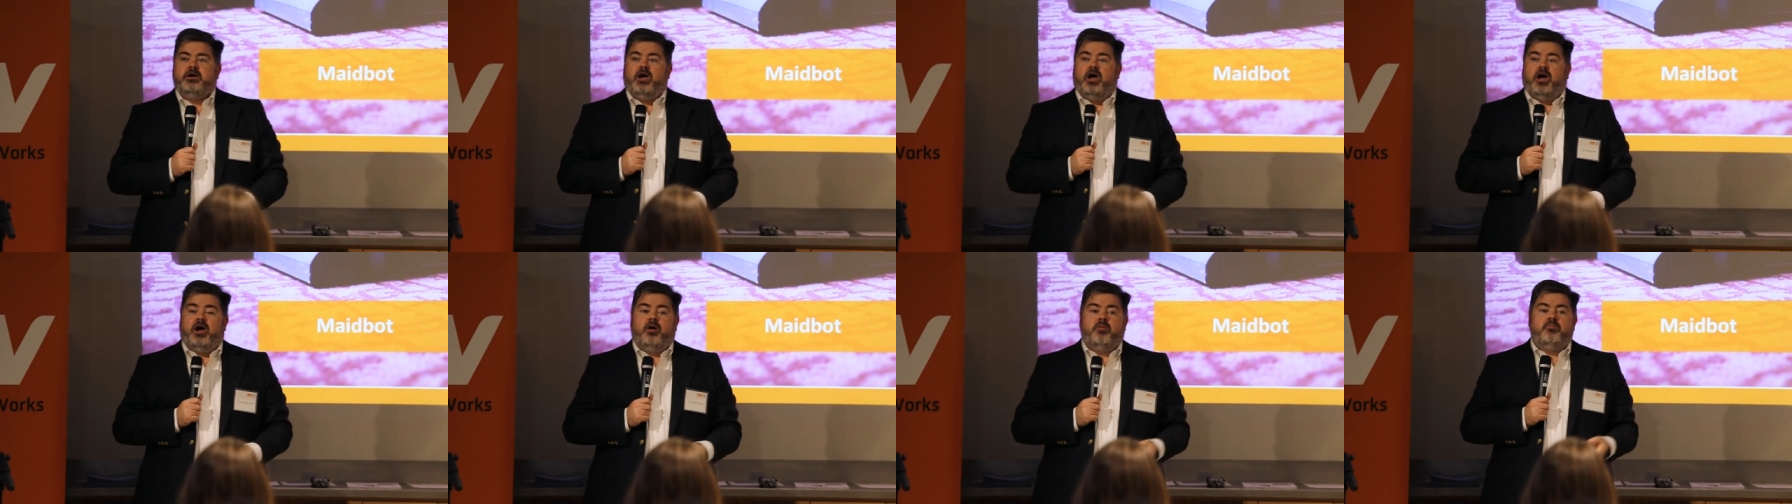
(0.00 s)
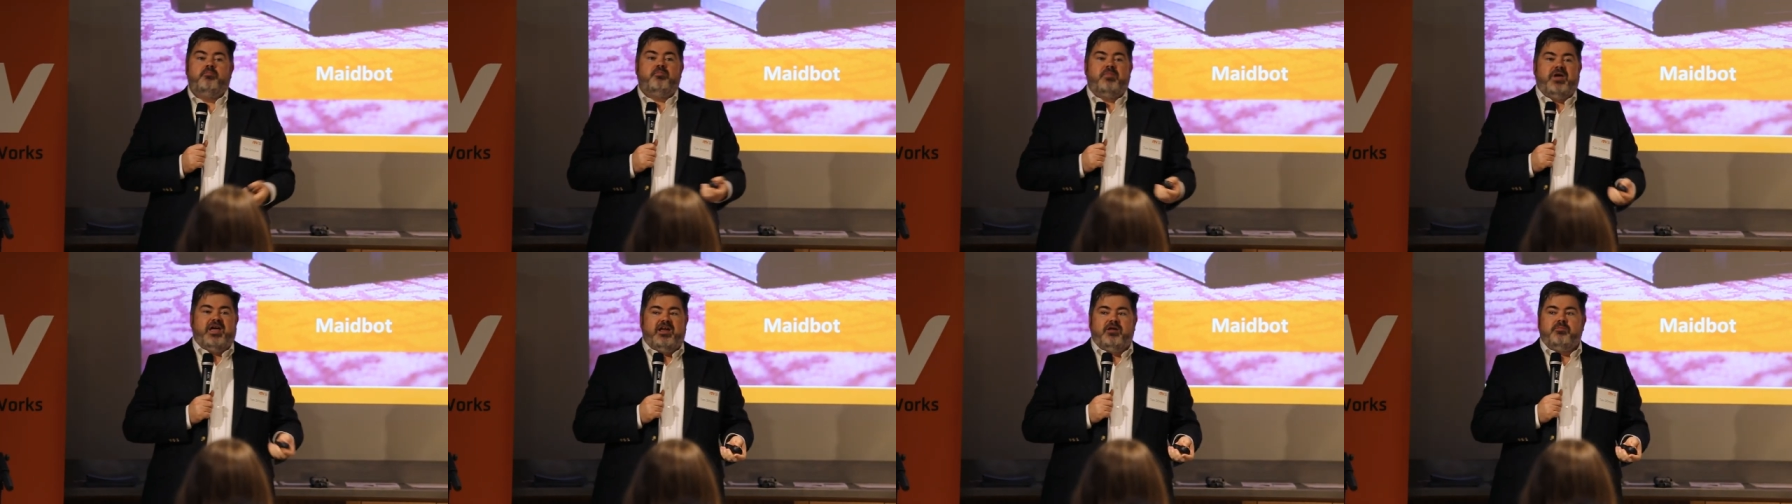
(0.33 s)
Um,
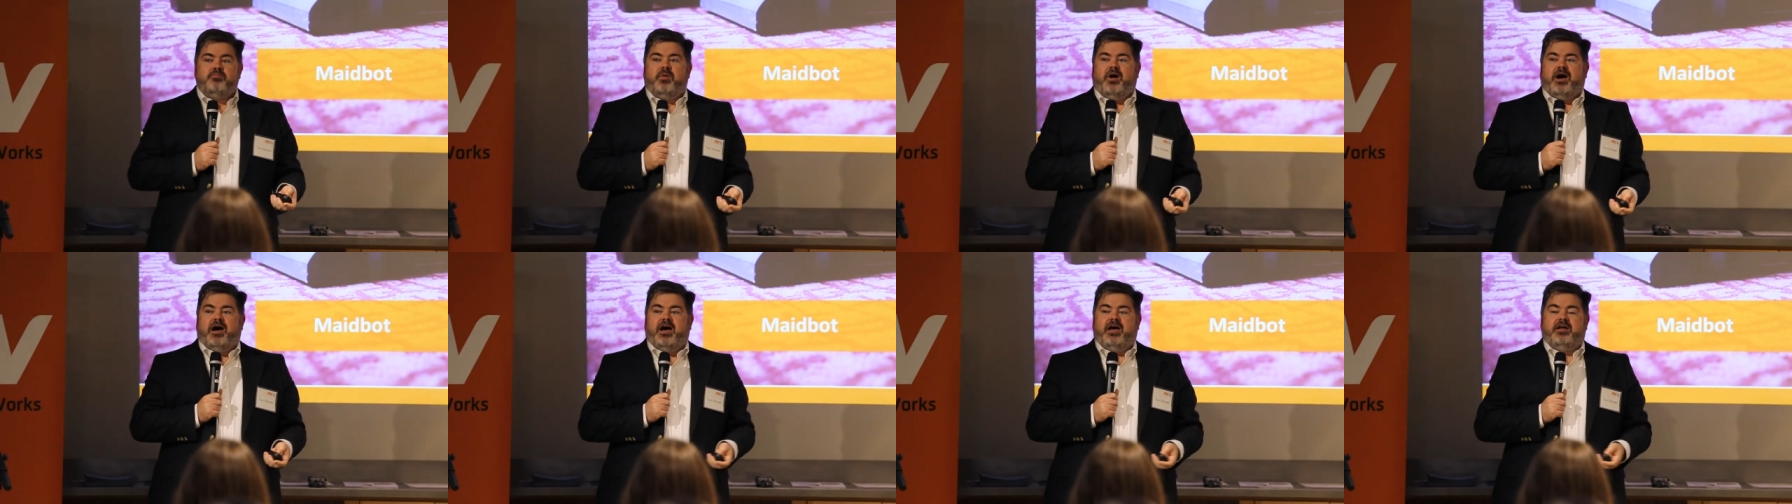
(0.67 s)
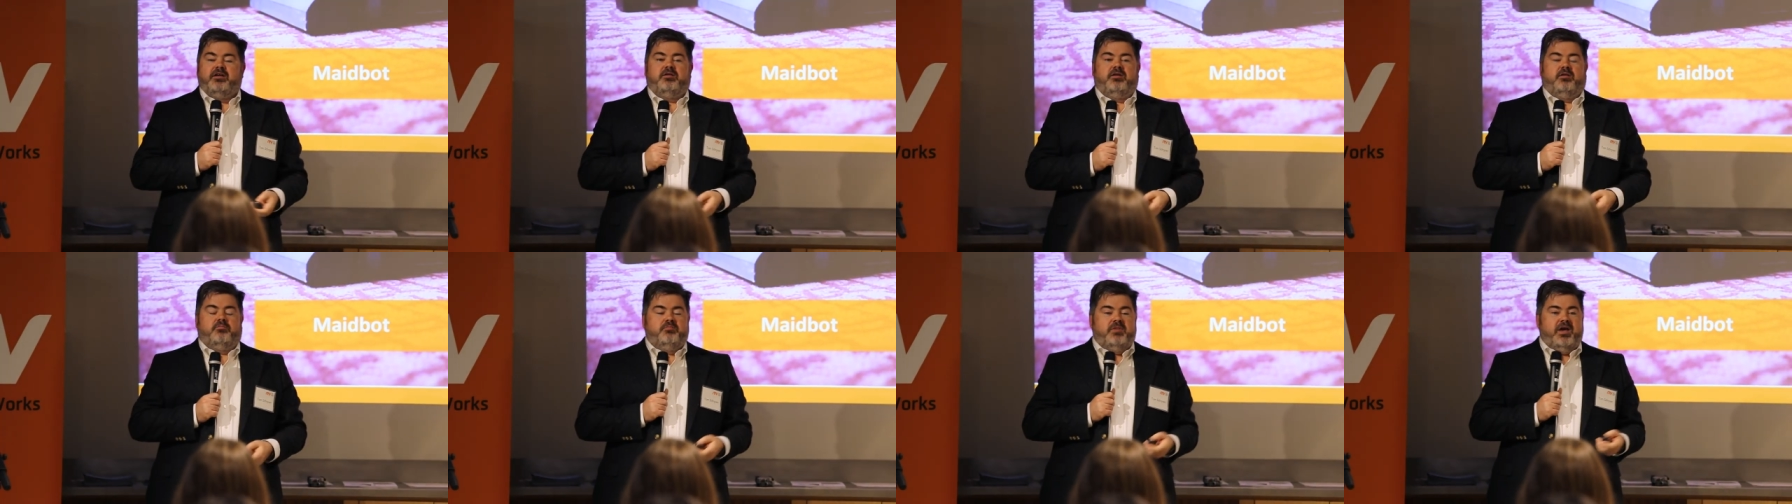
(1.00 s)
MadeBot
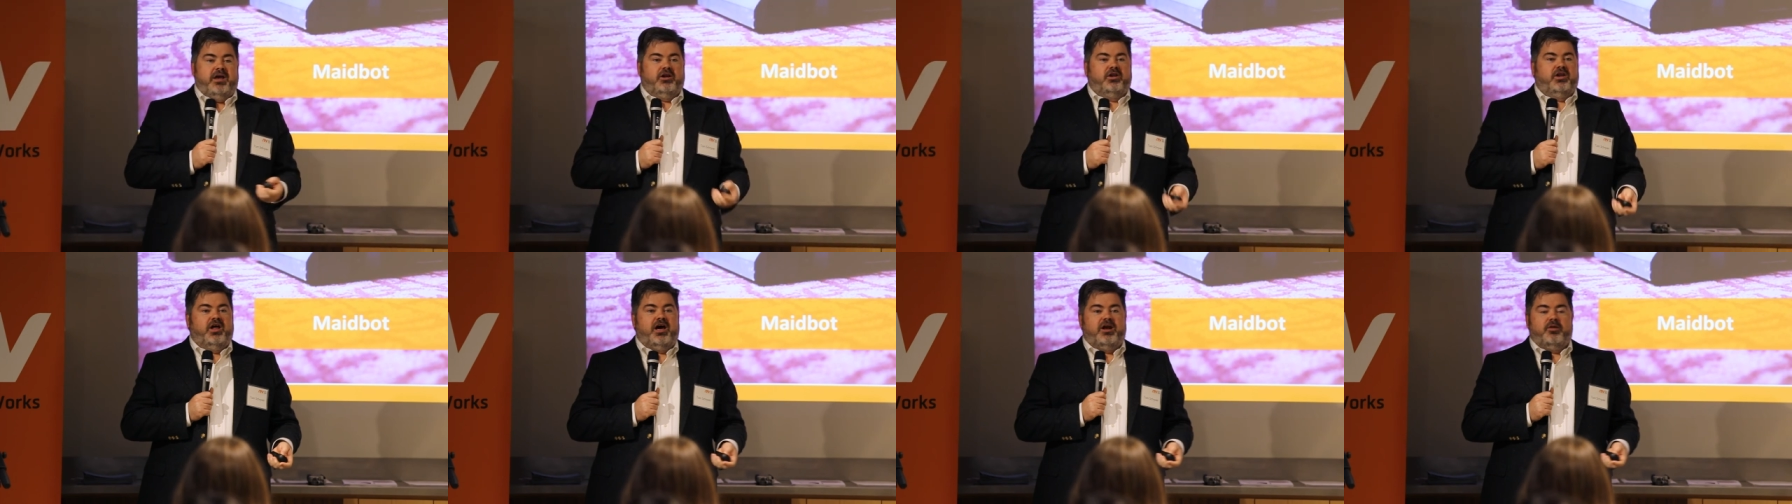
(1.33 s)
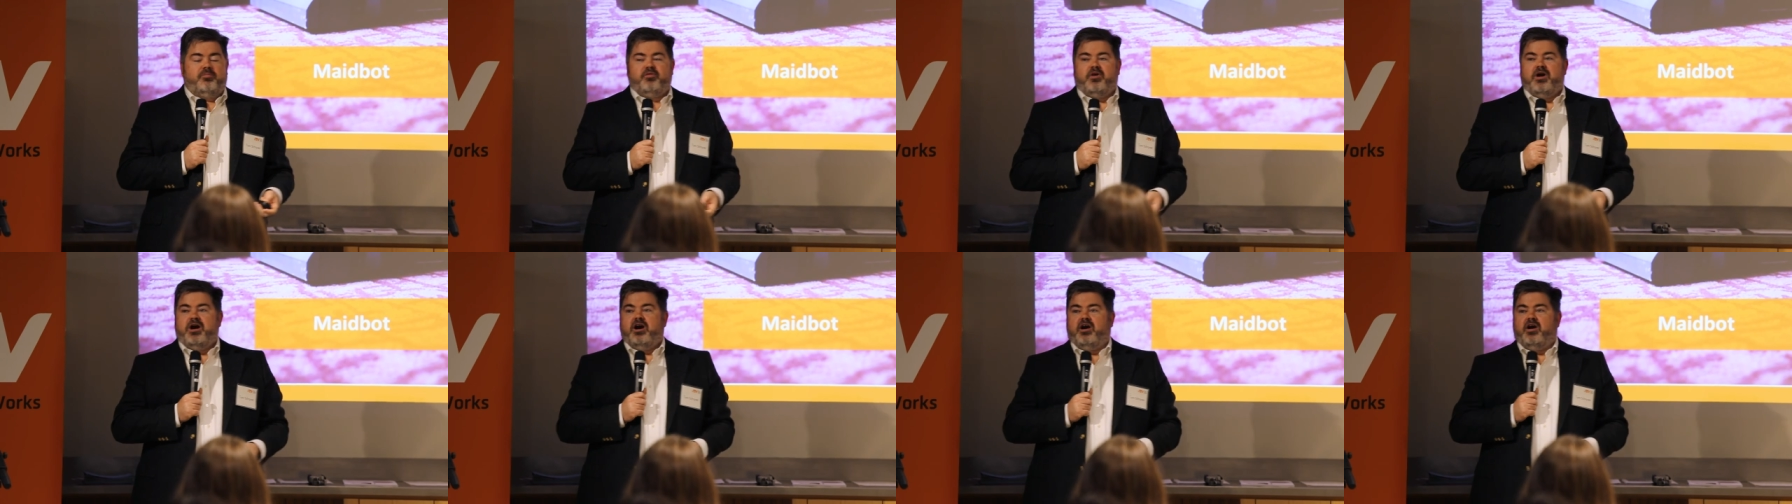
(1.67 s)
made a lot
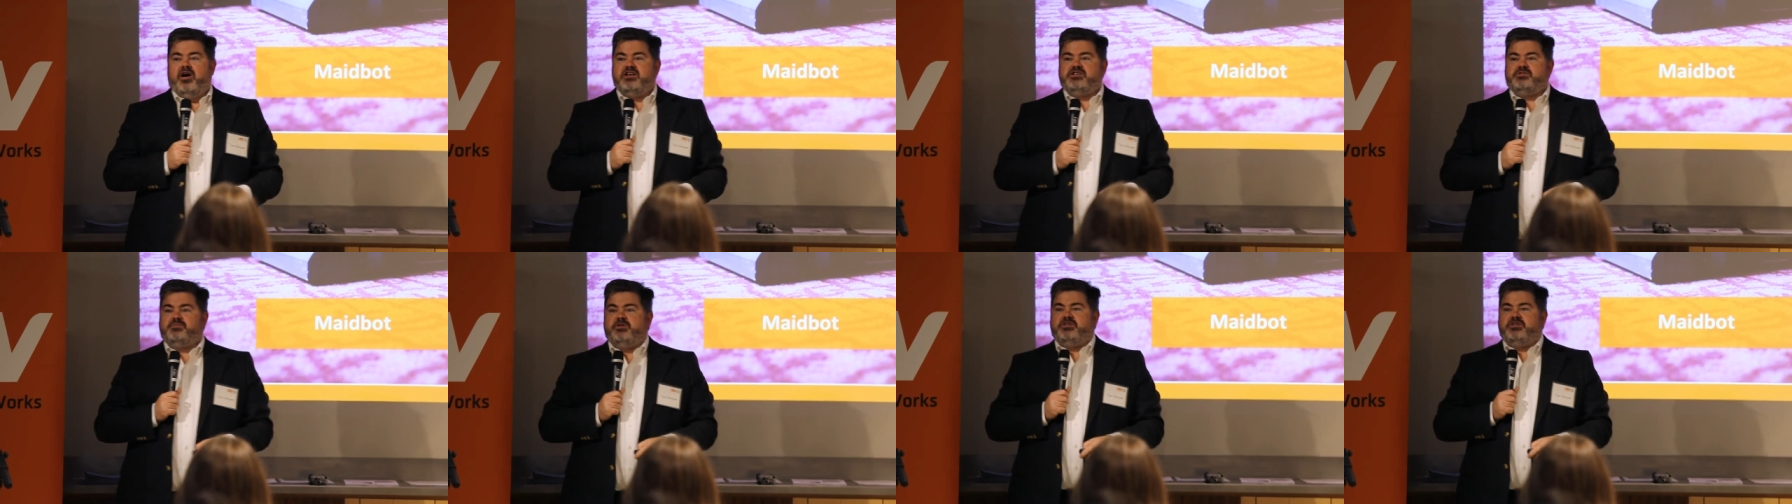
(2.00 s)
of progress,